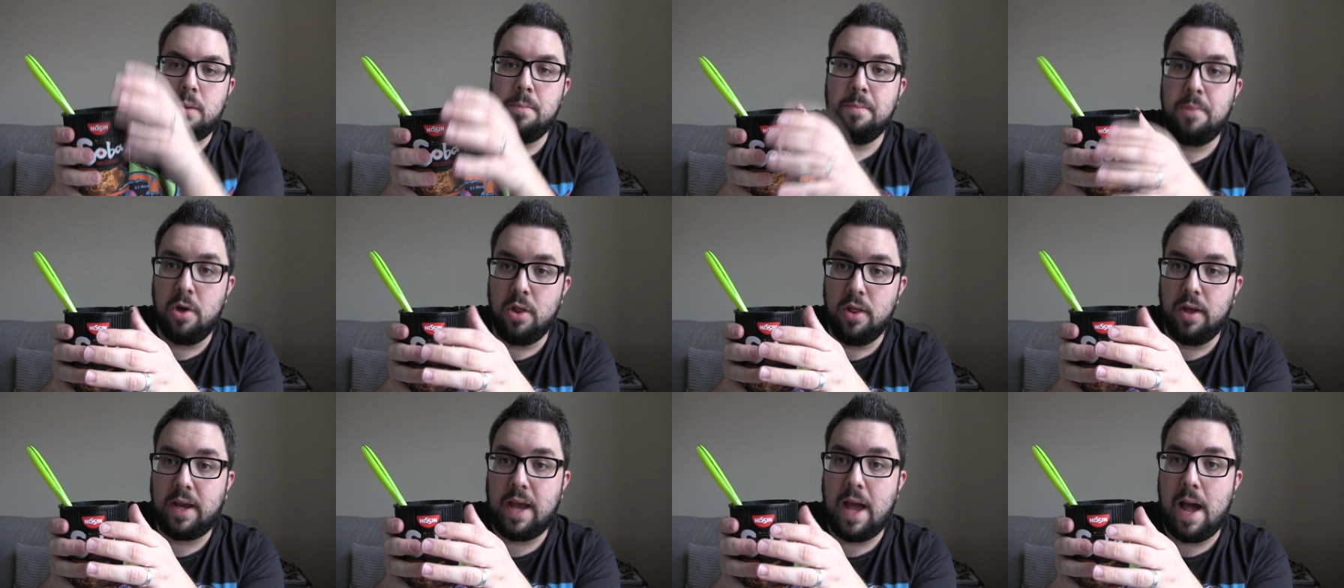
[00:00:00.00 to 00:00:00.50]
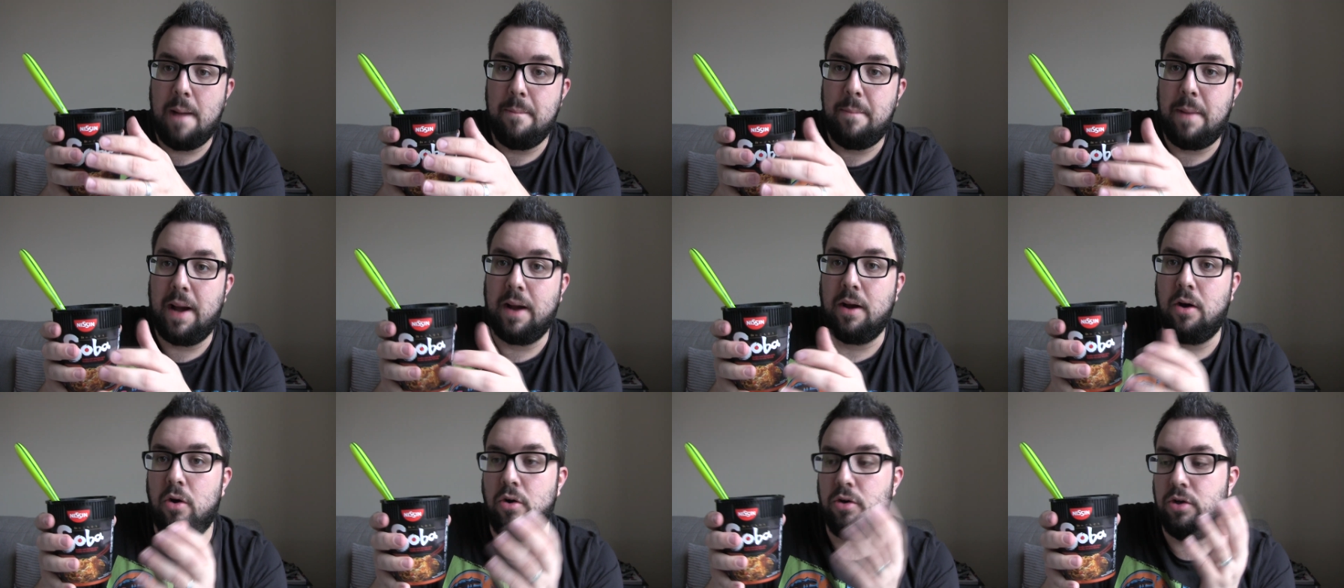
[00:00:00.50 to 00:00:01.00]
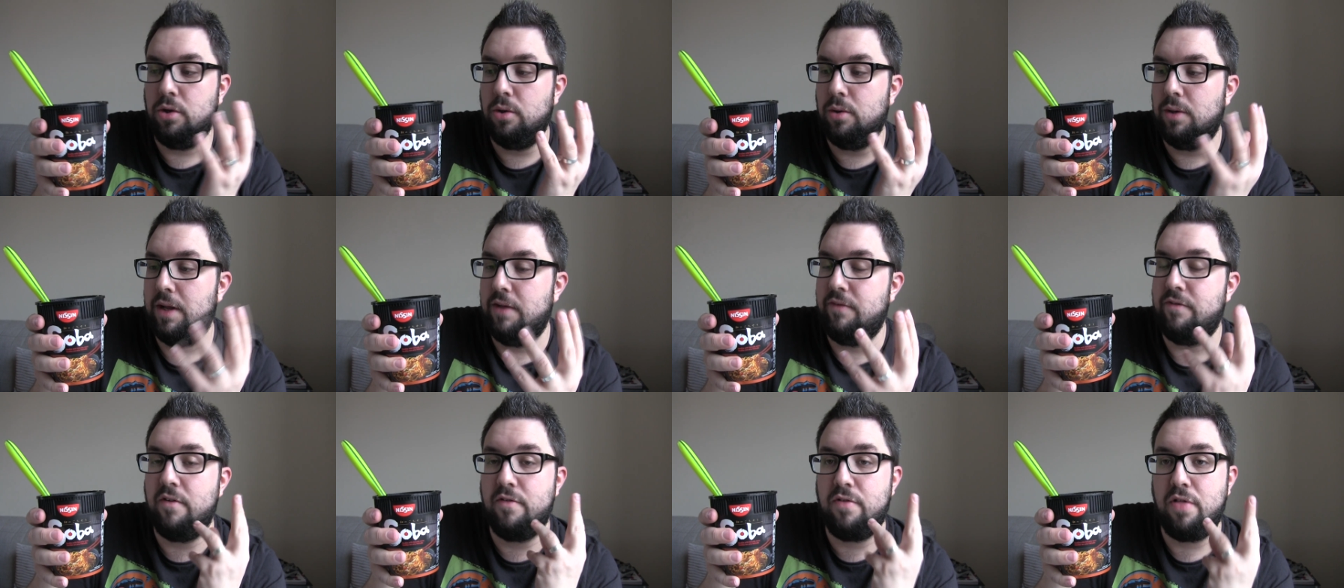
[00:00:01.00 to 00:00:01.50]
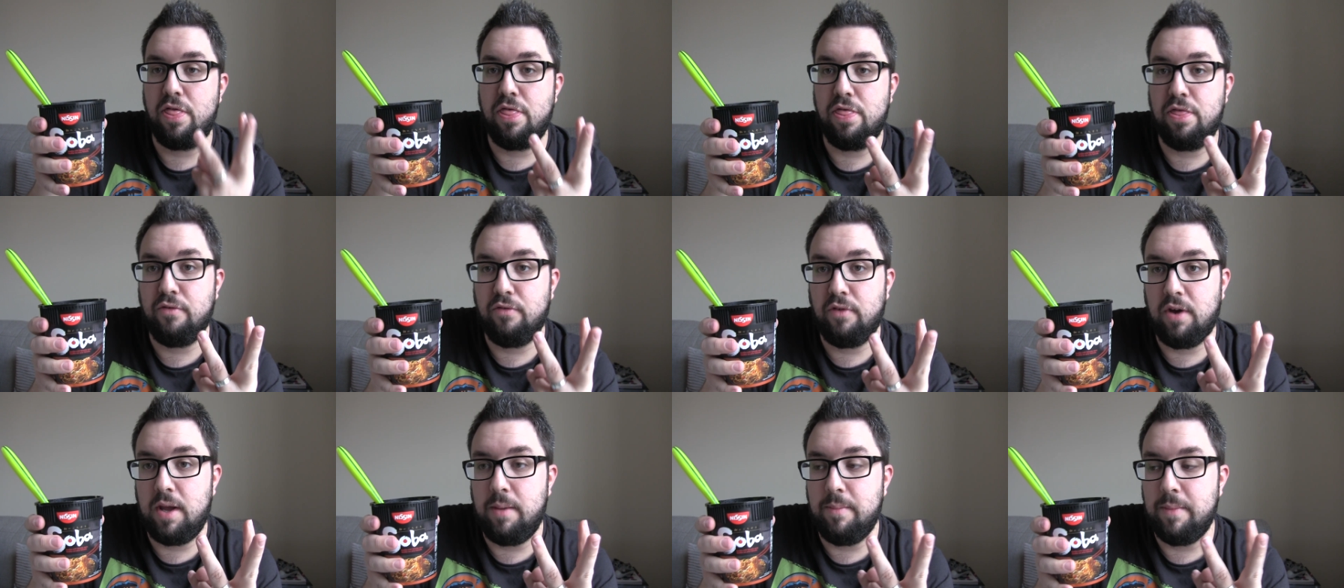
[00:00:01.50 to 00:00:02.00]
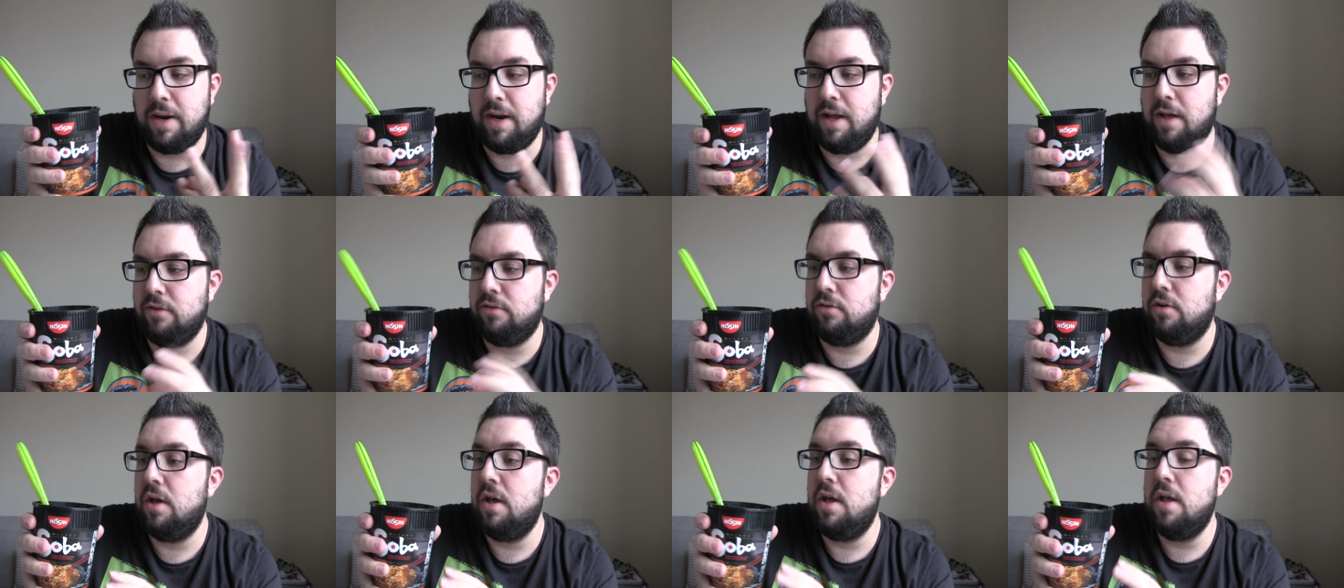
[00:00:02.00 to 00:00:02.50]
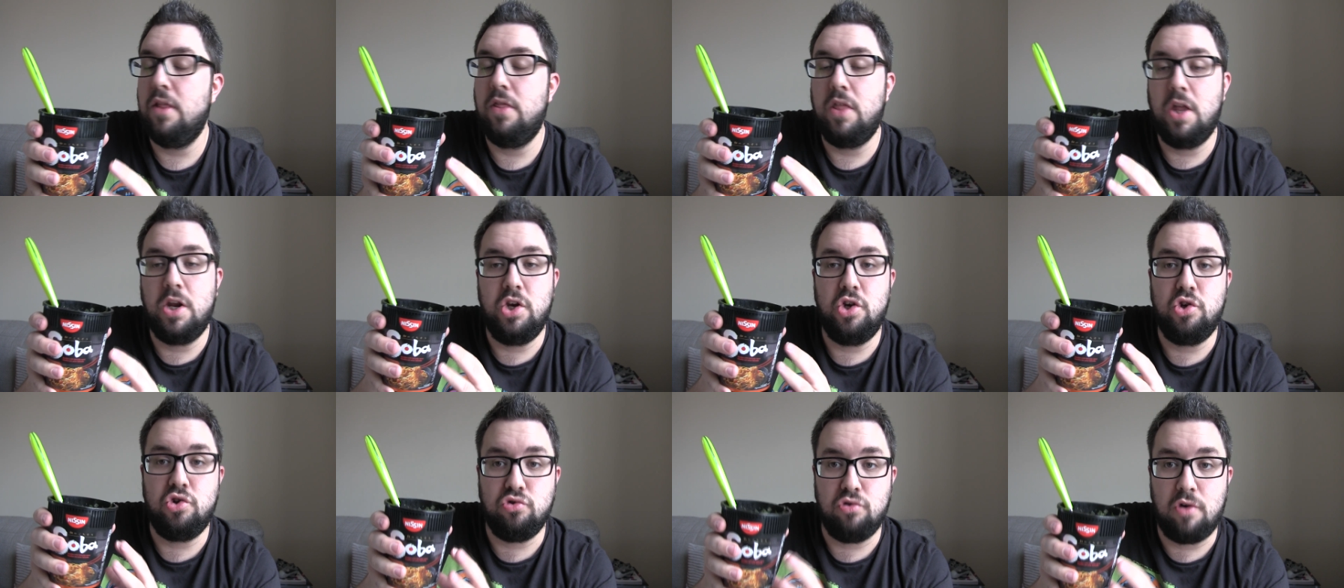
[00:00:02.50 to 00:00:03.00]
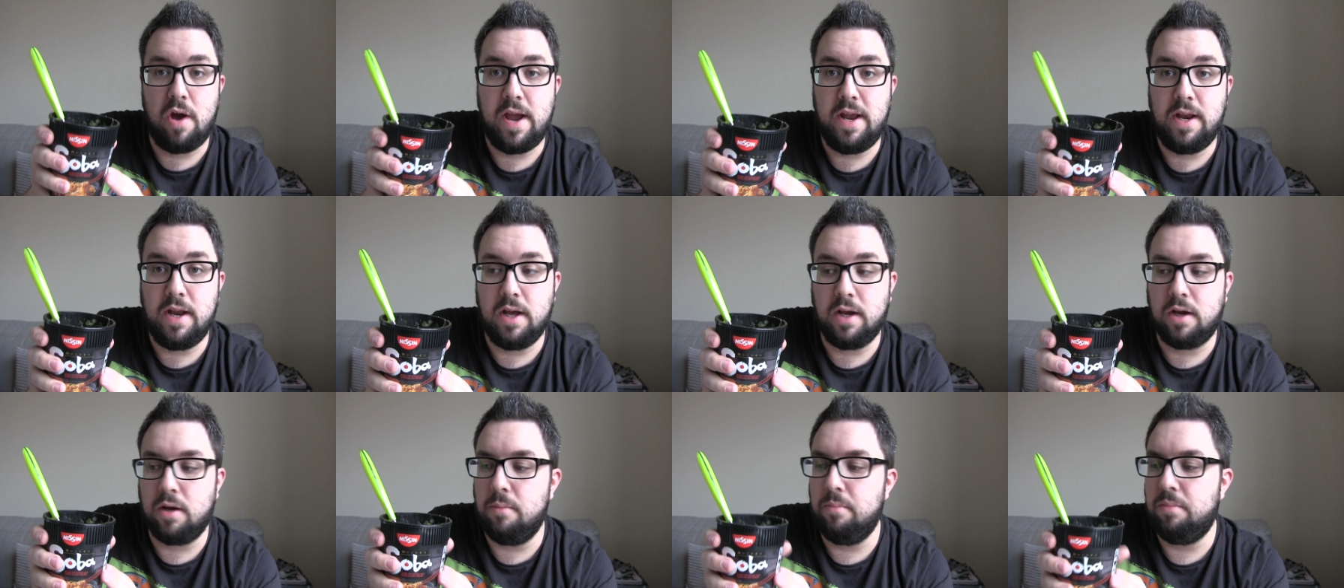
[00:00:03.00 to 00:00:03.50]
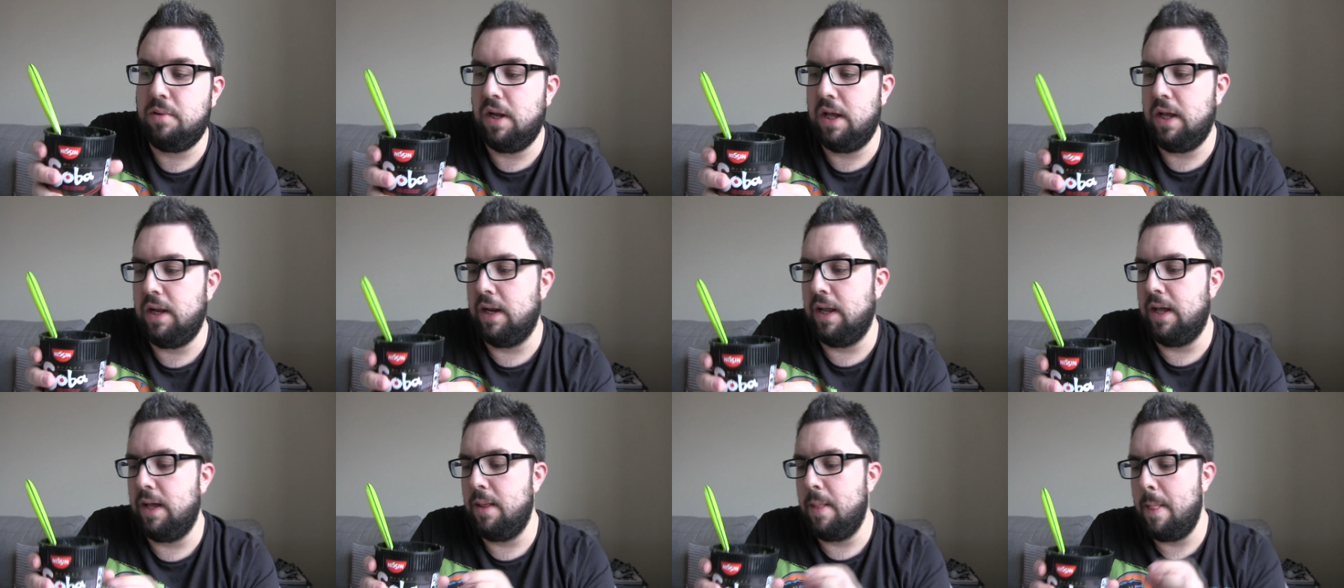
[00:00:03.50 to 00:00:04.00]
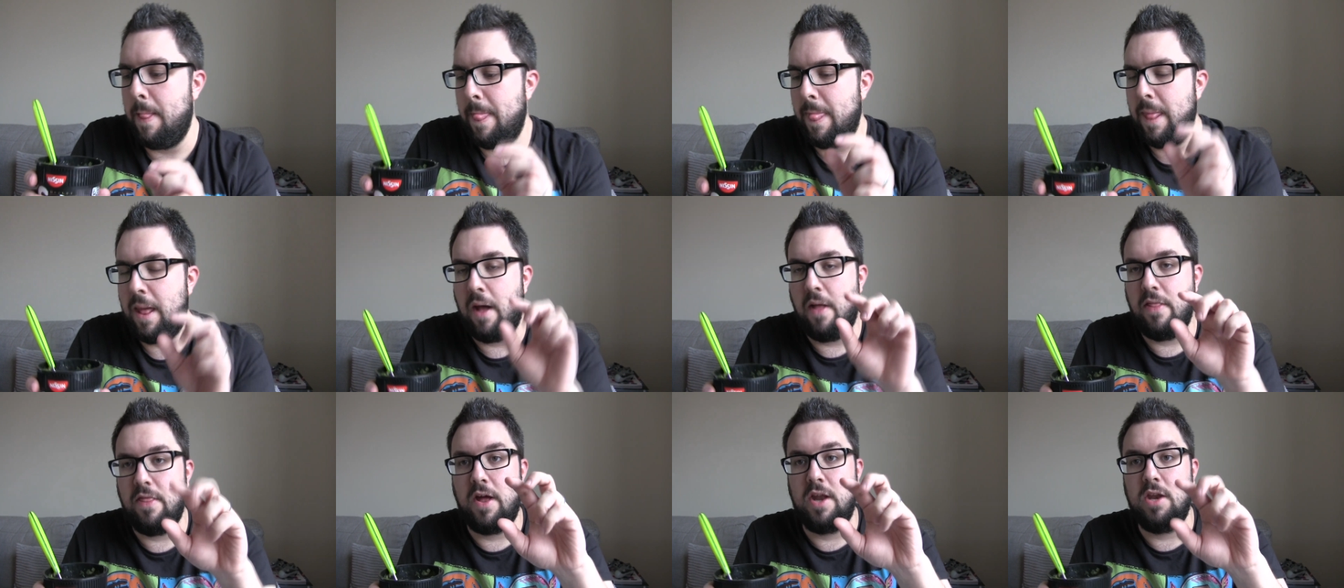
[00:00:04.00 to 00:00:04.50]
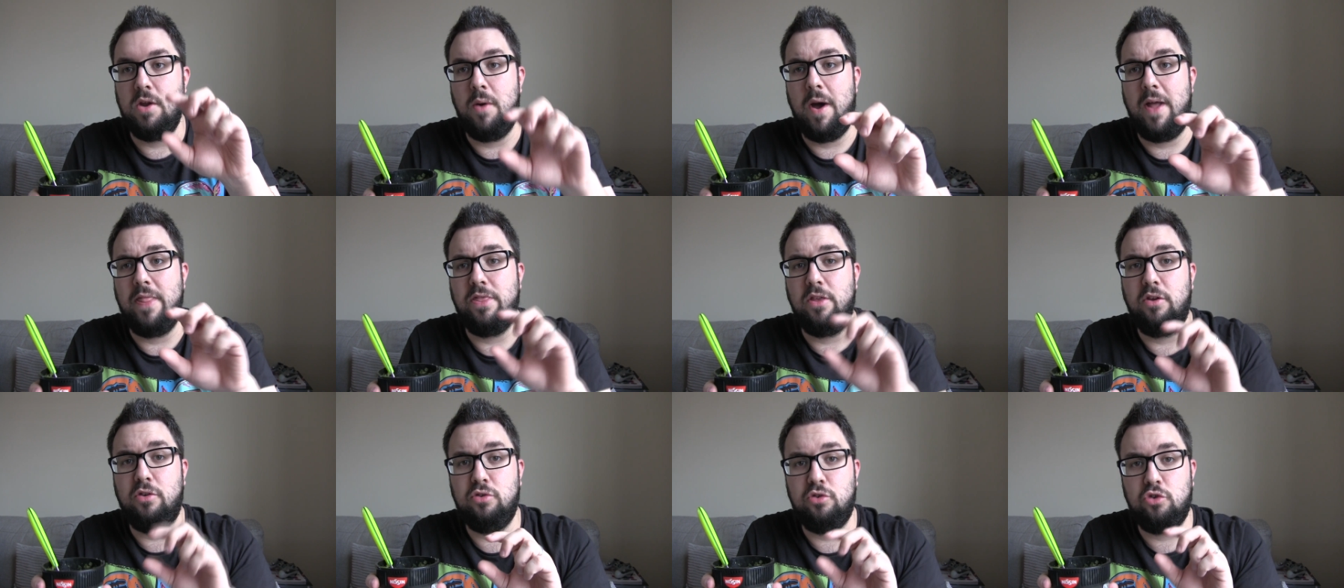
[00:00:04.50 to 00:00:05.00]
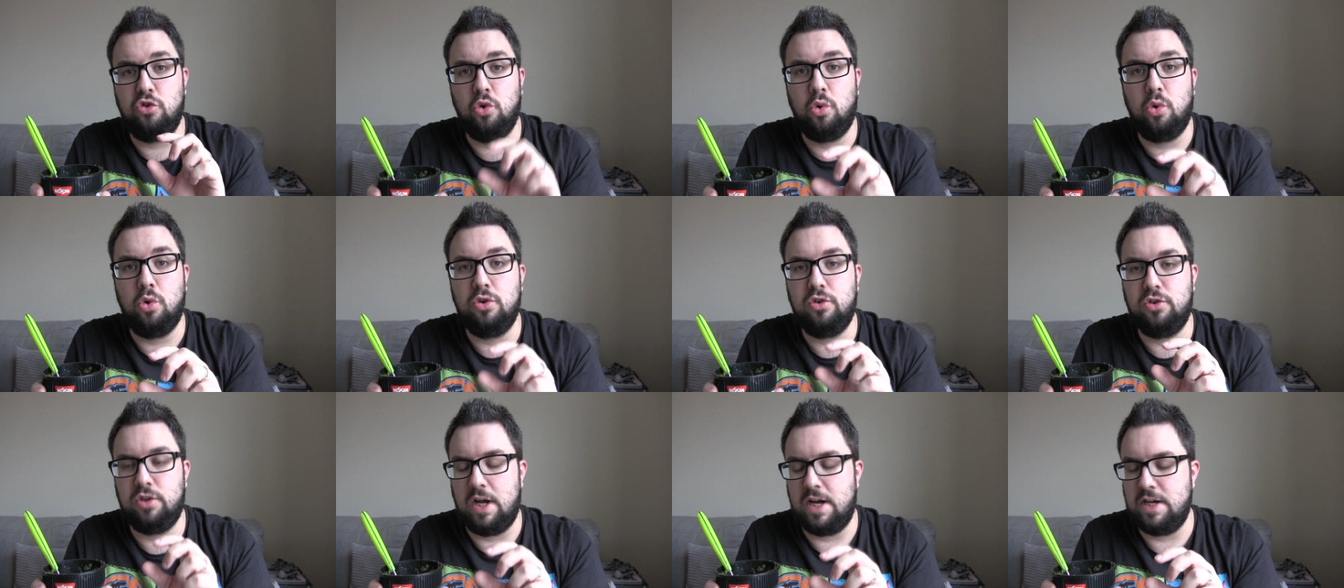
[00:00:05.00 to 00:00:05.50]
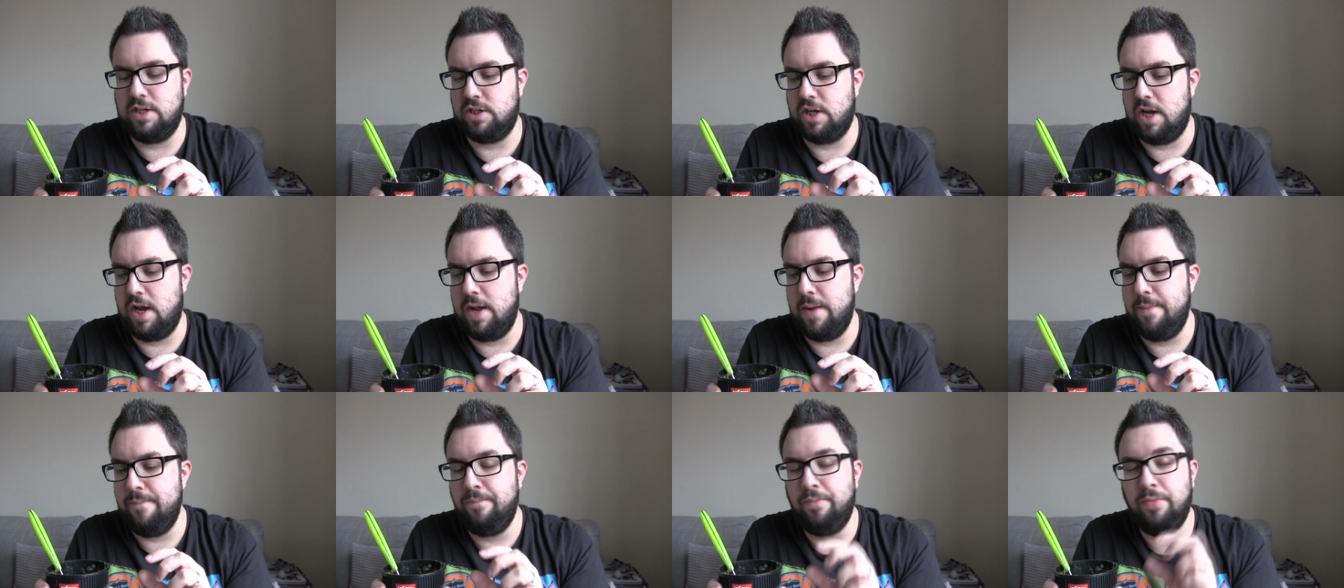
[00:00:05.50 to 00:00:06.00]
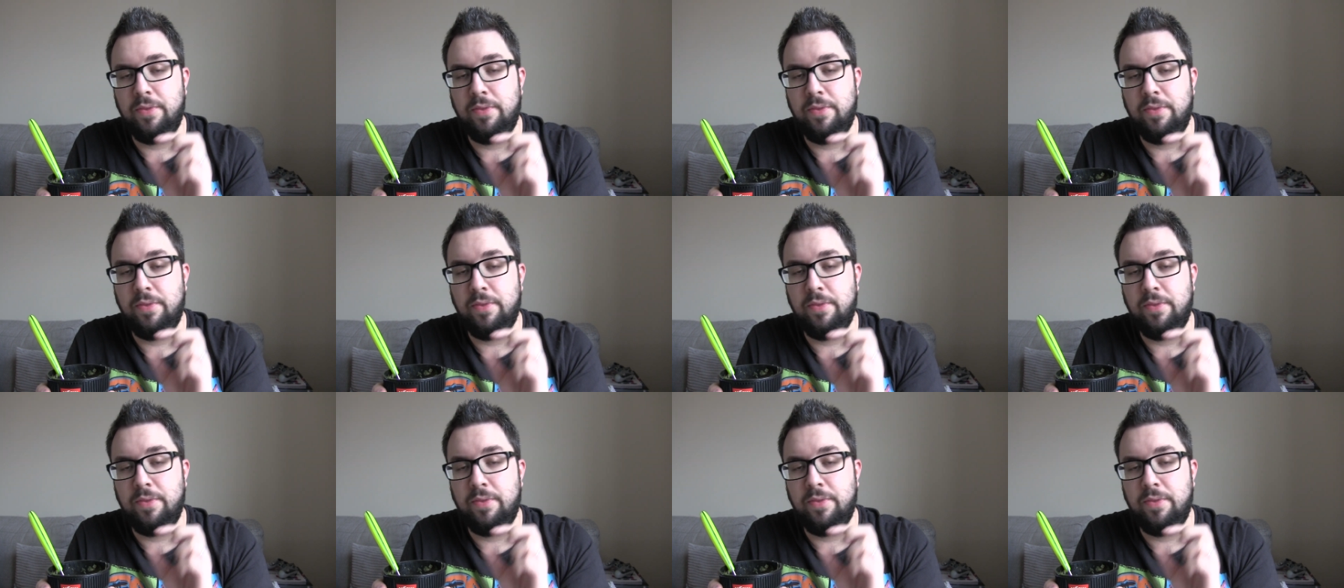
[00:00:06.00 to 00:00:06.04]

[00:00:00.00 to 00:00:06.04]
put the cap back on, you leave it for 3 minutes, then you drain it completely and then you add the sauce sachet.